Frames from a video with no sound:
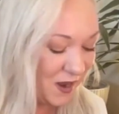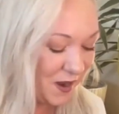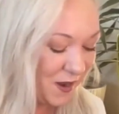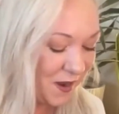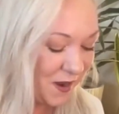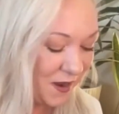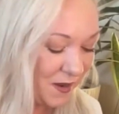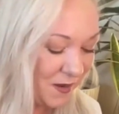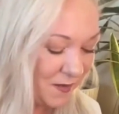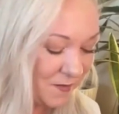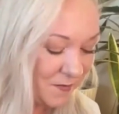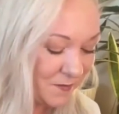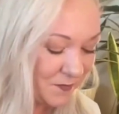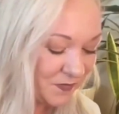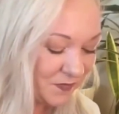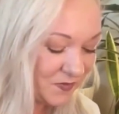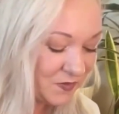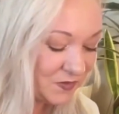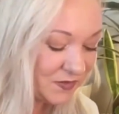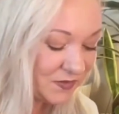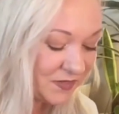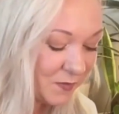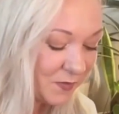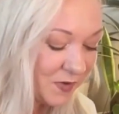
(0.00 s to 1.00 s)

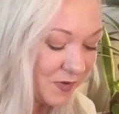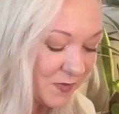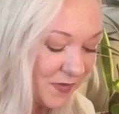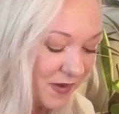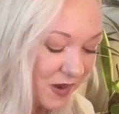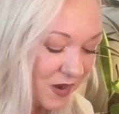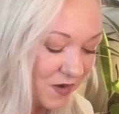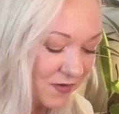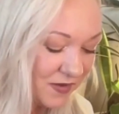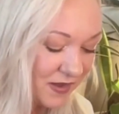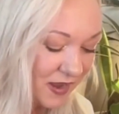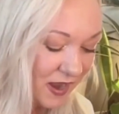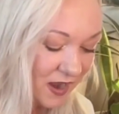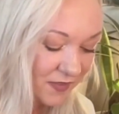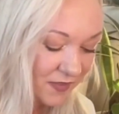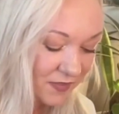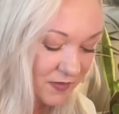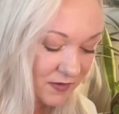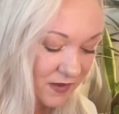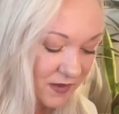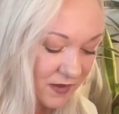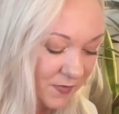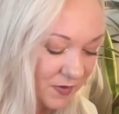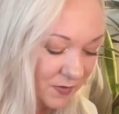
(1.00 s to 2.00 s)
So tell me about
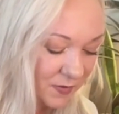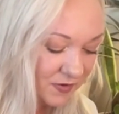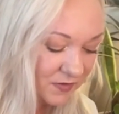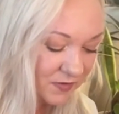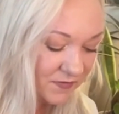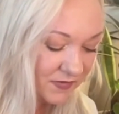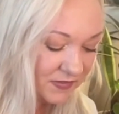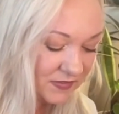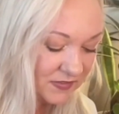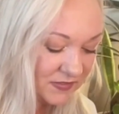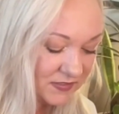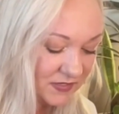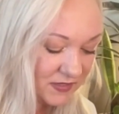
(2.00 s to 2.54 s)
the upcoming events.